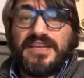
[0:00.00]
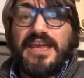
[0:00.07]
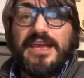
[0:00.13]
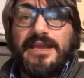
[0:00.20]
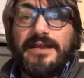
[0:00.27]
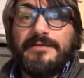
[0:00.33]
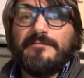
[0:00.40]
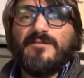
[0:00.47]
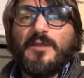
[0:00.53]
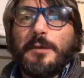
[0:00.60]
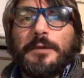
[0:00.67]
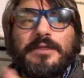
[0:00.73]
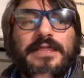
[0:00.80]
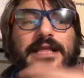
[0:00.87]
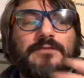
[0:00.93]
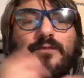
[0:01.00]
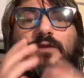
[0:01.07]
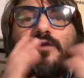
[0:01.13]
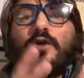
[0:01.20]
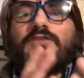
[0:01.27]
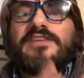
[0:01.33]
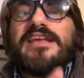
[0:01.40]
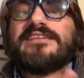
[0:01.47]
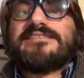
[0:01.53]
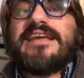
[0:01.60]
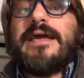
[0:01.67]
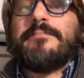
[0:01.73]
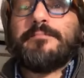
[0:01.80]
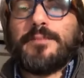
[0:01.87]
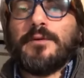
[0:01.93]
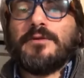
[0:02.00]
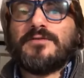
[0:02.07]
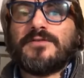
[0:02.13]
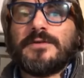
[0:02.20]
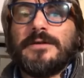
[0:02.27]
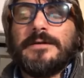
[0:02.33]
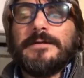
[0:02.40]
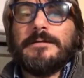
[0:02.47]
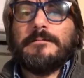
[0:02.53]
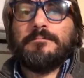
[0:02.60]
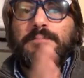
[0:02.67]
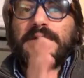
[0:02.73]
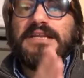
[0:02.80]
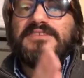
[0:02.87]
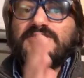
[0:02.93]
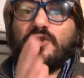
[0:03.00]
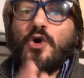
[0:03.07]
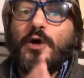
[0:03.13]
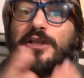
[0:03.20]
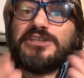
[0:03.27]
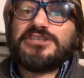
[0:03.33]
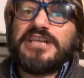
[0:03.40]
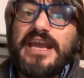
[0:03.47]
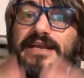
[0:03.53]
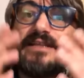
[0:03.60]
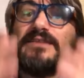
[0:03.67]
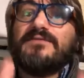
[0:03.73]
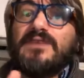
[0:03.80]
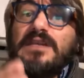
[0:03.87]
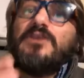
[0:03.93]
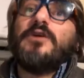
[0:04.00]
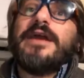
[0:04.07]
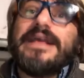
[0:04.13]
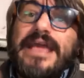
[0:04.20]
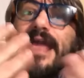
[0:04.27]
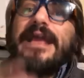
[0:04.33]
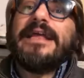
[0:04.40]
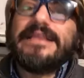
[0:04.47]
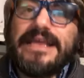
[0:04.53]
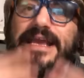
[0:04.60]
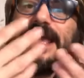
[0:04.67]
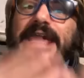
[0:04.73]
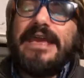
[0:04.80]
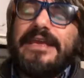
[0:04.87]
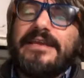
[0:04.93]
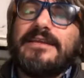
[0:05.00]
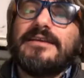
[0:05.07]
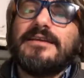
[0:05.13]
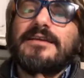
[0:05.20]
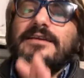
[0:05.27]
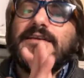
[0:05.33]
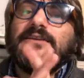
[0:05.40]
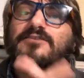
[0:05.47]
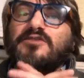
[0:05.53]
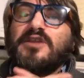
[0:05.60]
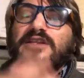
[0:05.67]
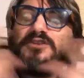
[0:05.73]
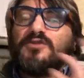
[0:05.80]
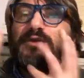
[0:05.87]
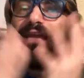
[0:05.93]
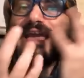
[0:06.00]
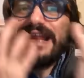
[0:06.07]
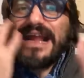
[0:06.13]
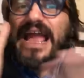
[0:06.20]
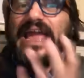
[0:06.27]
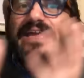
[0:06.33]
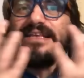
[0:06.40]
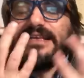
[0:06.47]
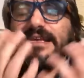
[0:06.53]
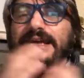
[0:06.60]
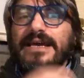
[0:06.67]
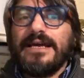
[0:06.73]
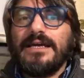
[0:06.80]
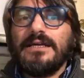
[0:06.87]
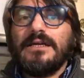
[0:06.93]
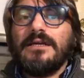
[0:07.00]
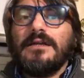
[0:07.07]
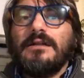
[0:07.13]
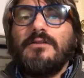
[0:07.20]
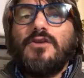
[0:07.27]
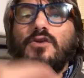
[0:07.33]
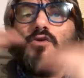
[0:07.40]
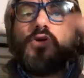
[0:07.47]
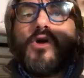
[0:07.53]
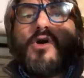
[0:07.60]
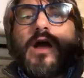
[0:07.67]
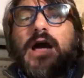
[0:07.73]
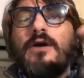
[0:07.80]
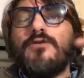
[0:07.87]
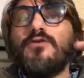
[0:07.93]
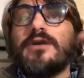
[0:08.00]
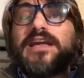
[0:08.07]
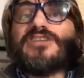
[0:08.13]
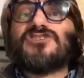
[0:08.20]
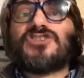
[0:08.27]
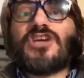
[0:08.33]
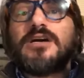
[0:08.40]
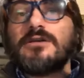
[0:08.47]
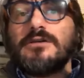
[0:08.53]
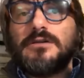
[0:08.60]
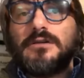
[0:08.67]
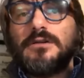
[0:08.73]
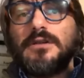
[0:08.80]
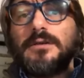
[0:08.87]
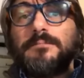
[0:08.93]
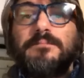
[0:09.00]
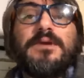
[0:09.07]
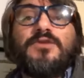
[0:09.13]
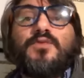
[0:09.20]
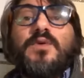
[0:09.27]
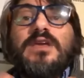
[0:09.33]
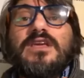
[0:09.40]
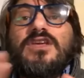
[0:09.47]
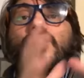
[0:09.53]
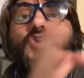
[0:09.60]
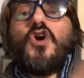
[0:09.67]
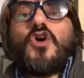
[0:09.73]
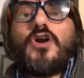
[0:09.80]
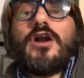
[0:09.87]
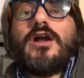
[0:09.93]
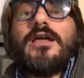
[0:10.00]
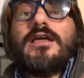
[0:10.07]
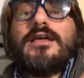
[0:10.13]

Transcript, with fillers: saying that with those examples, please go and check the video again and again so that you get an idea. You know how you can juggle between your